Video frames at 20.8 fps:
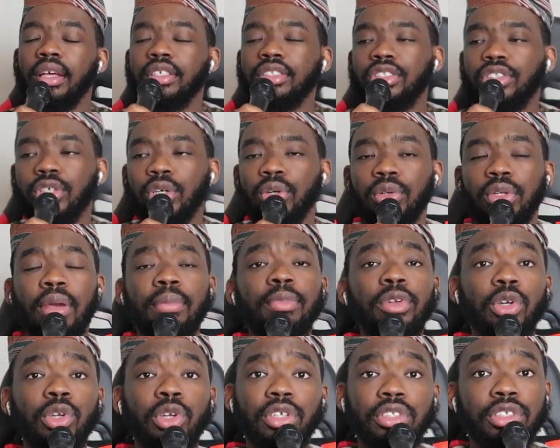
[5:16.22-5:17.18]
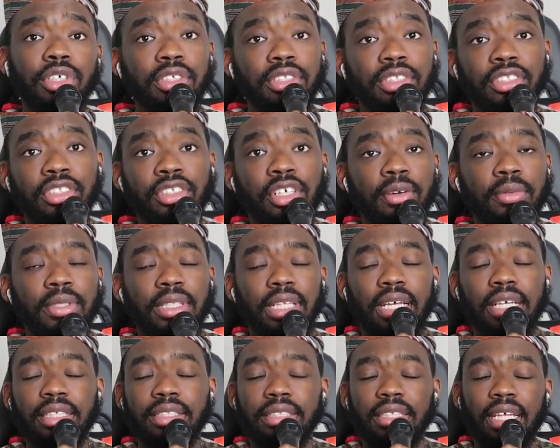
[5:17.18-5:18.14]
So let me know your thoughts in the
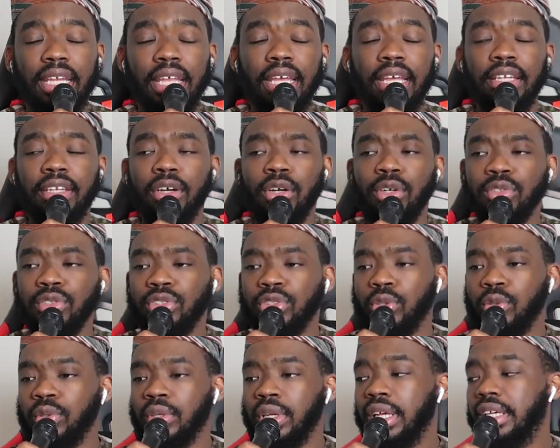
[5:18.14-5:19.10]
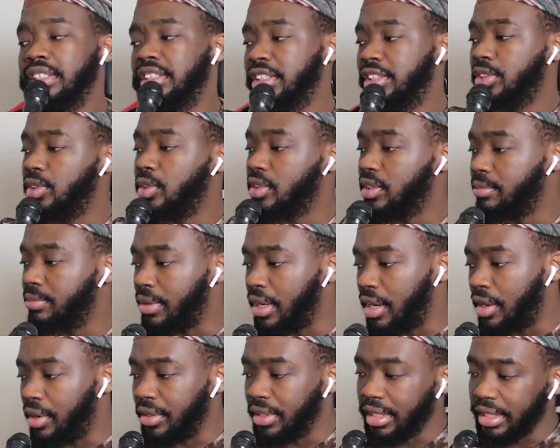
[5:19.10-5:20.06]
comments, like I said. And also, let's talk
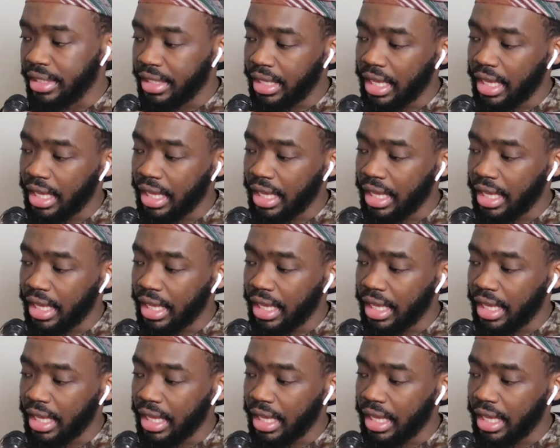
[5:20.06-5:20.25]
about the